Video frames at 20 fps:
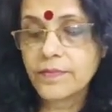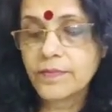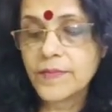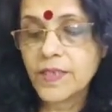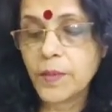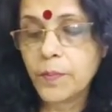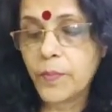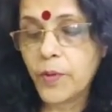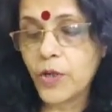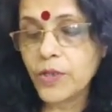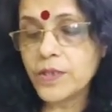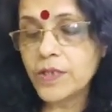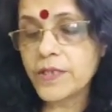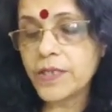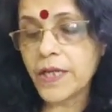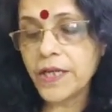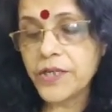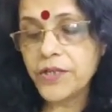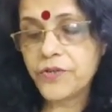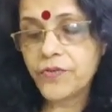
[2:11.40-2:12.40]
The
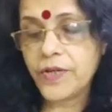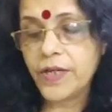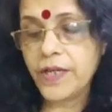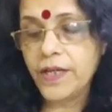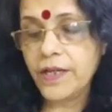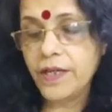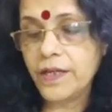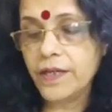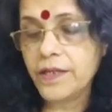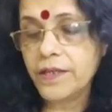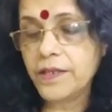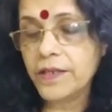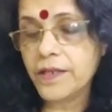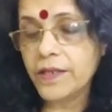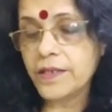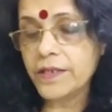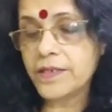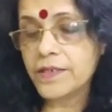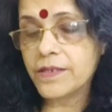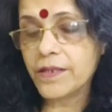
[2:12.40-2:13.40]
bonsai tree in
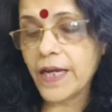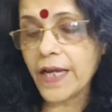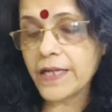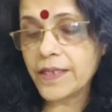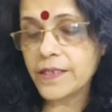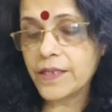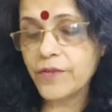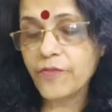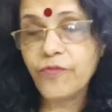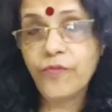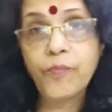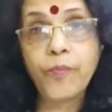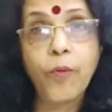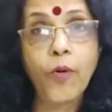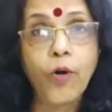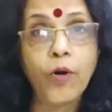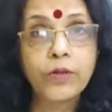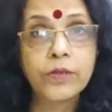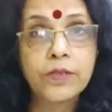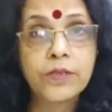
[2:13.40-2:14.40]
the attractive
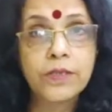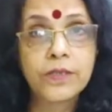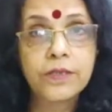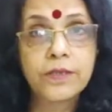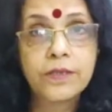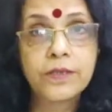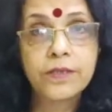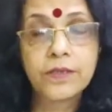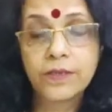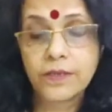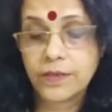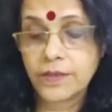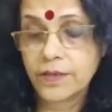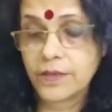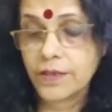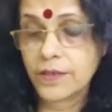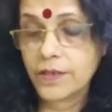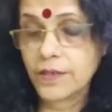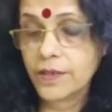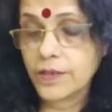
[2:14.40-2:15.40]
pot
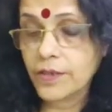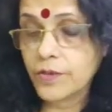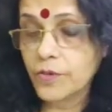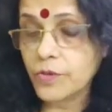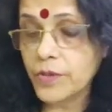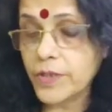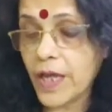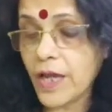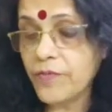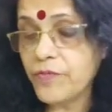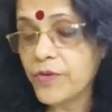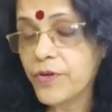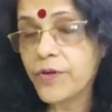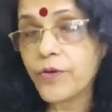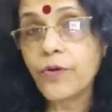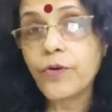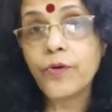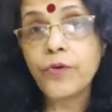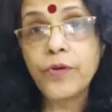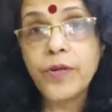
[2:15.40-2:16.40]
could have
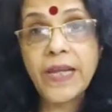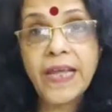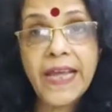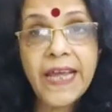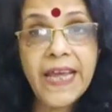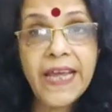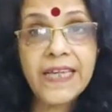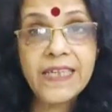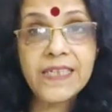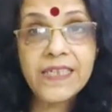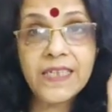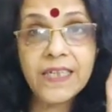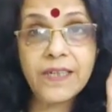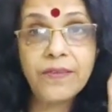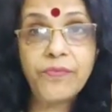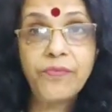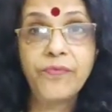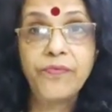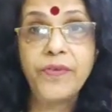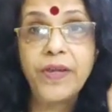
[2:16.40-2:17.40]
grown
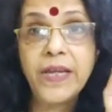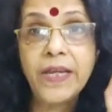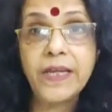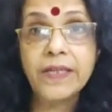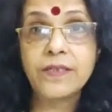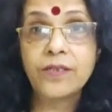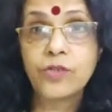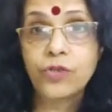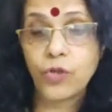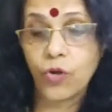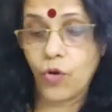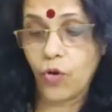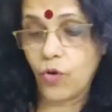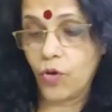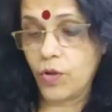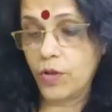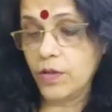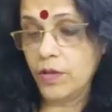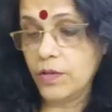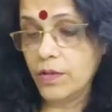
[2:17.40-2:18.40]
80 feet
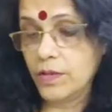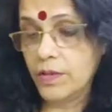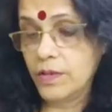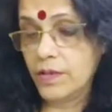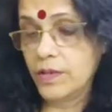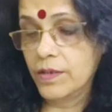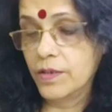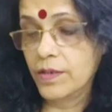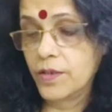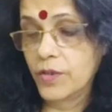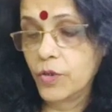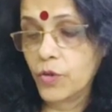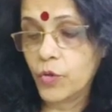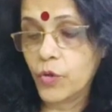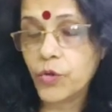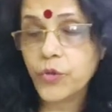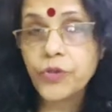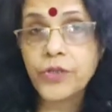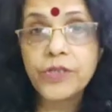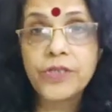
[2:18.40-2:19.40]
tall
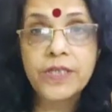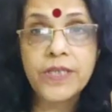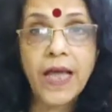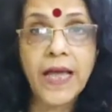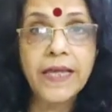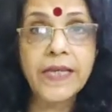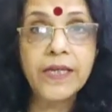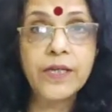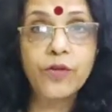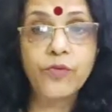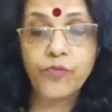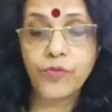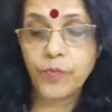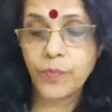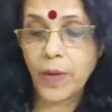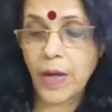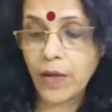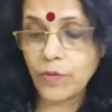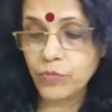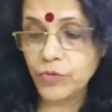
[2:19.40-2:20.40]
on the side of a
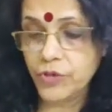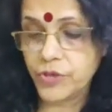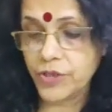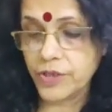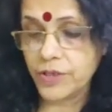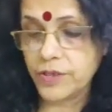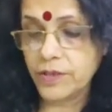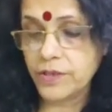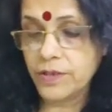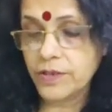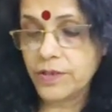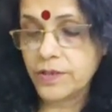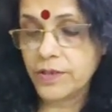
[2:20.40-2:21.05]
mountain